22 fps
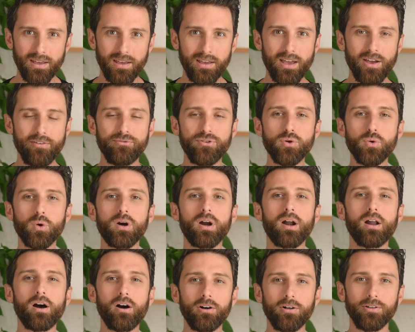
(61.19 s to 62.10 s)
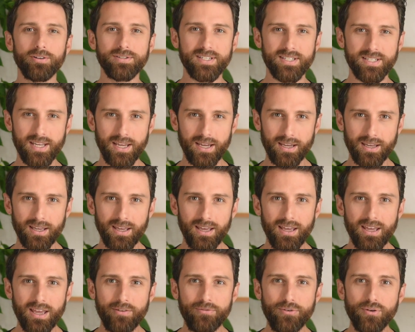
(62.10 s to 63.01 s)
If you are at all sick,
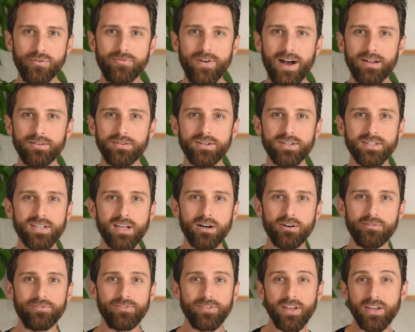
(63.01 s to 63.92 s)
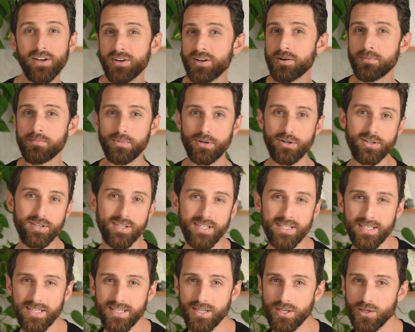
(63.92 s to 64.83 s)
if you found yourself in an
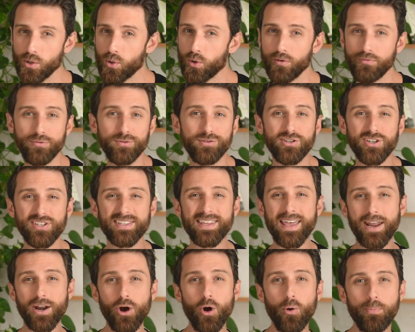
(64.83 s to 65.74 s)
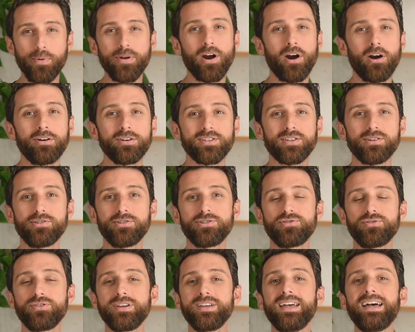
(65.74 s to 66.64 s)
emergency, or if you just had open heart
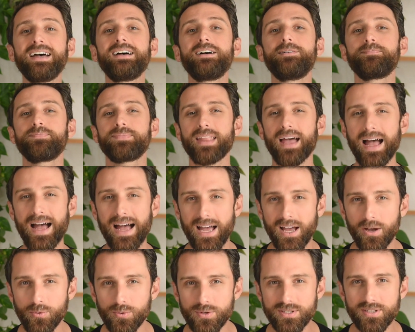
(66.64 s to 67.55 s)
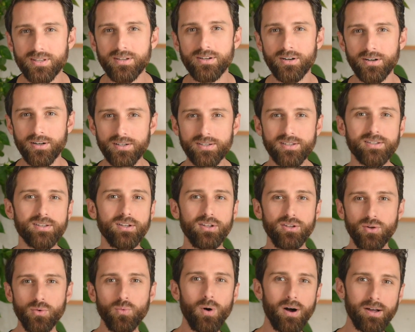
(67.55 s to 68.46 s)
surgery, I was the nurse
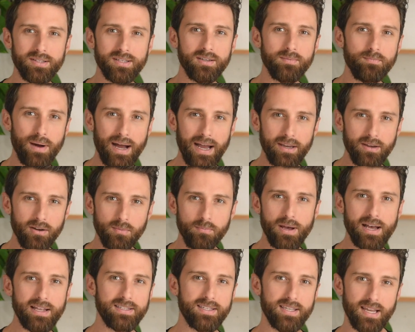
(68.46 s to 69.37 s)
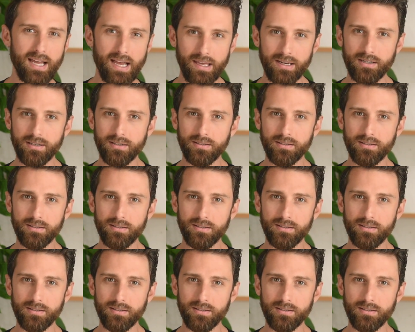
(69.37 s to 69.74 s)
you wanted by your bedside.